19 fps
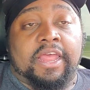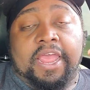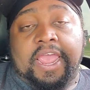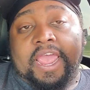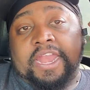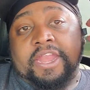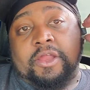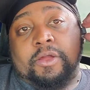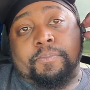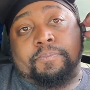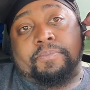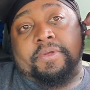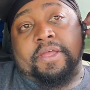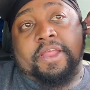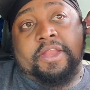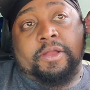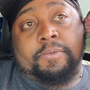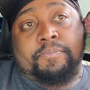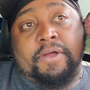and
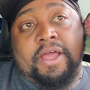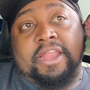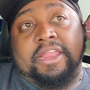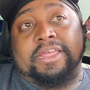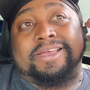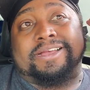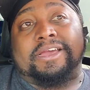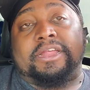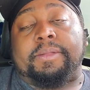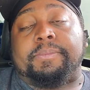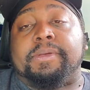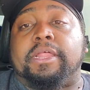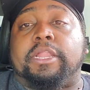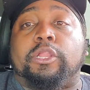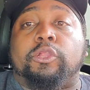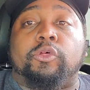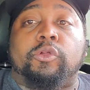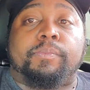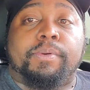they're probably going to be a
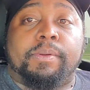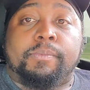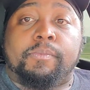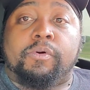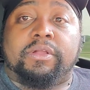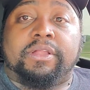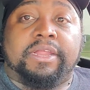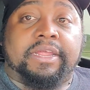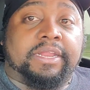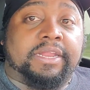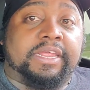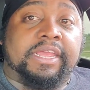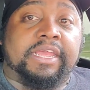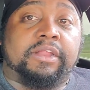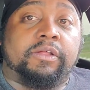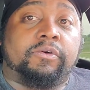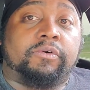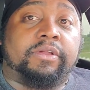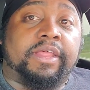little bit more
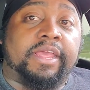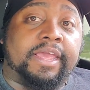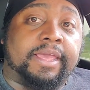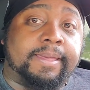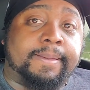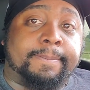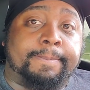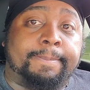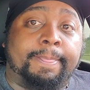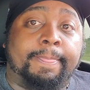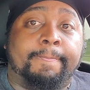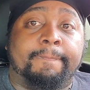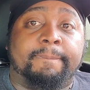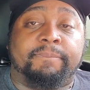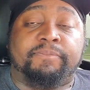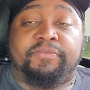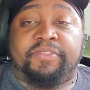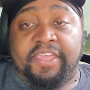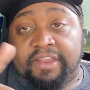lenient on him
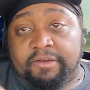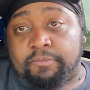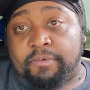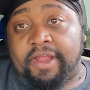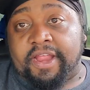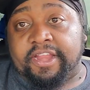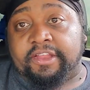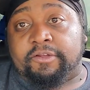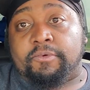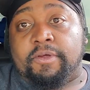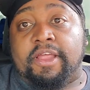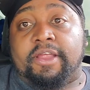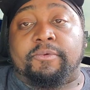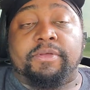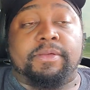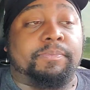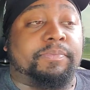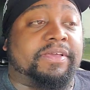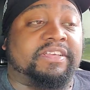than Randy
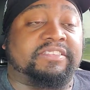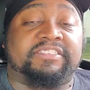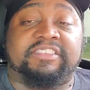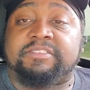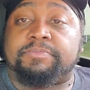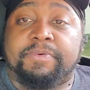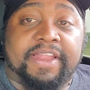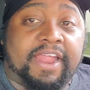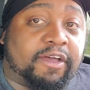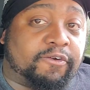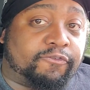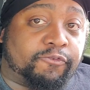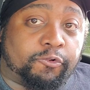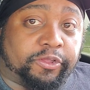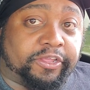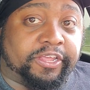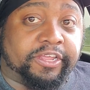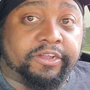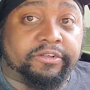Gregory because he's been out
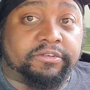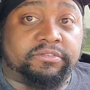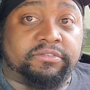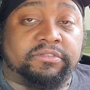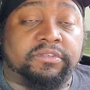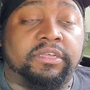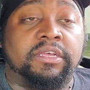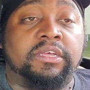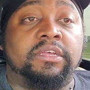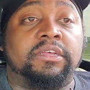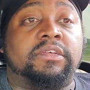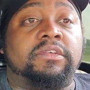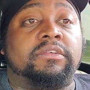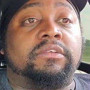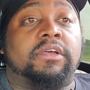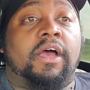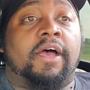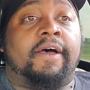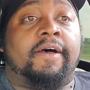for years
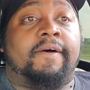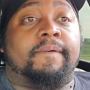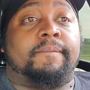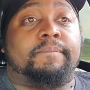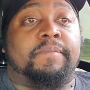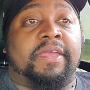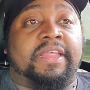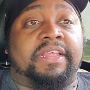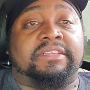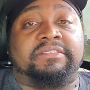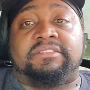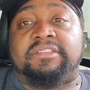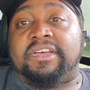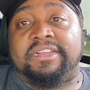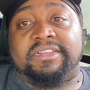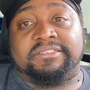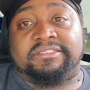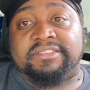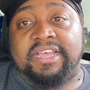and he's
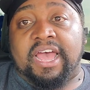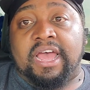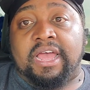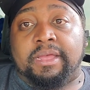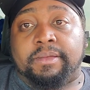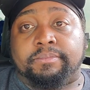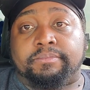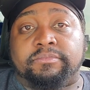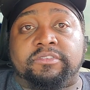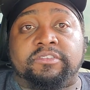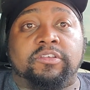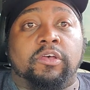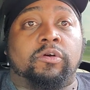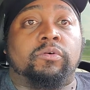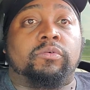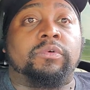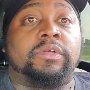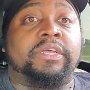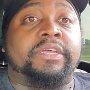done his time. So